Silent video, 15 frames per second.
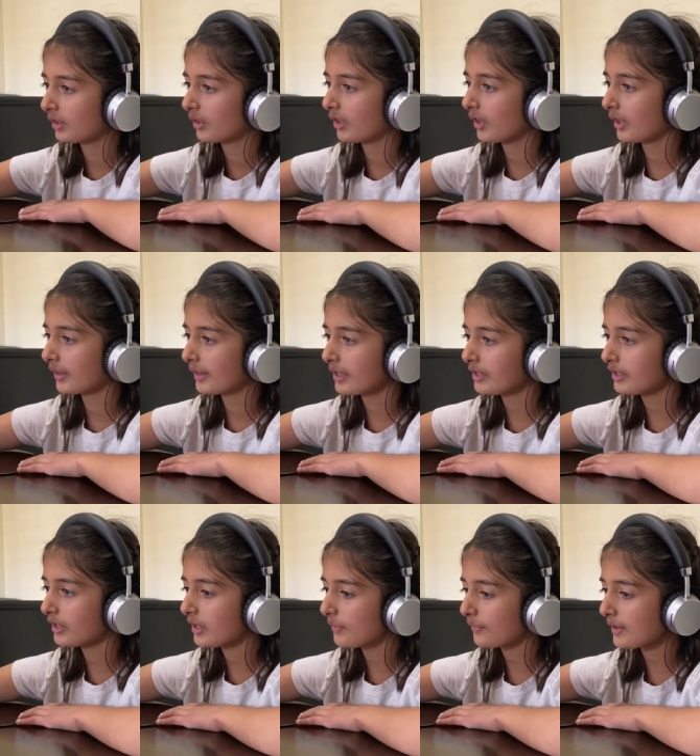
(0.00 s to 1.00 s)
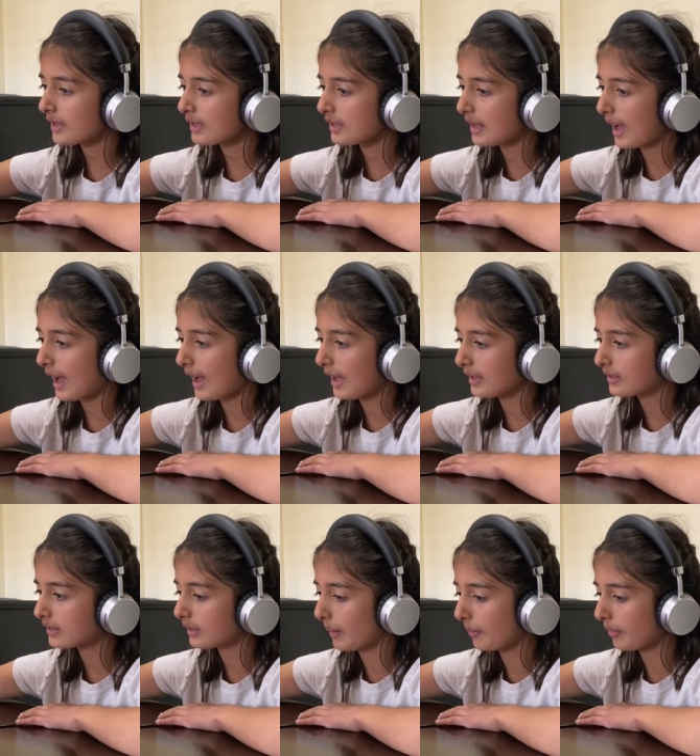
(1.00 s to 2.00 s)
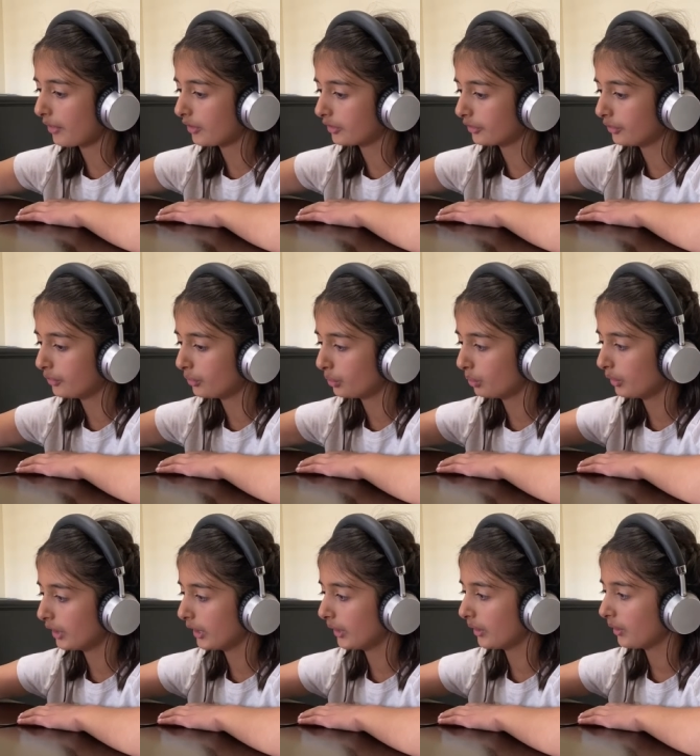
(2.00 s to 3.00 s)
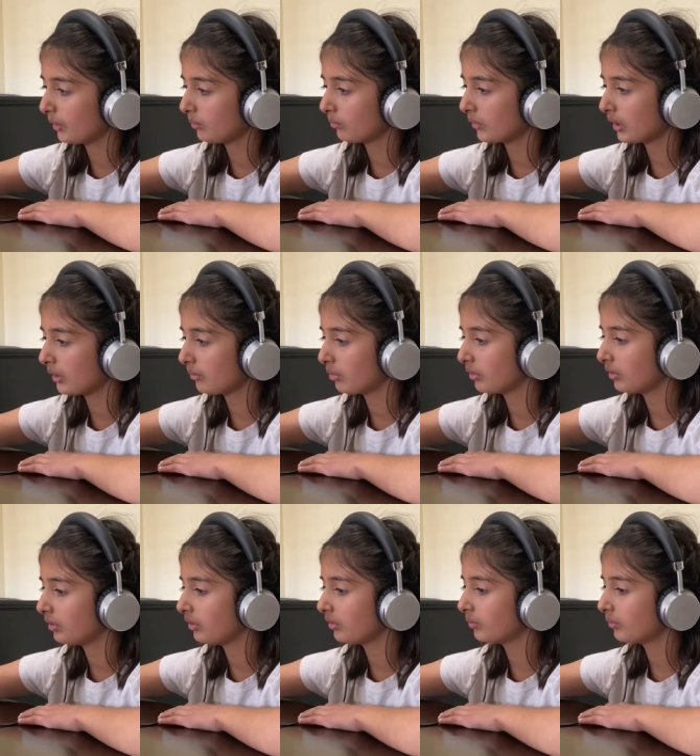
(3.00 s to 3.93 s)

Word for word: Okay, let's see if I can add something to it. Maybe,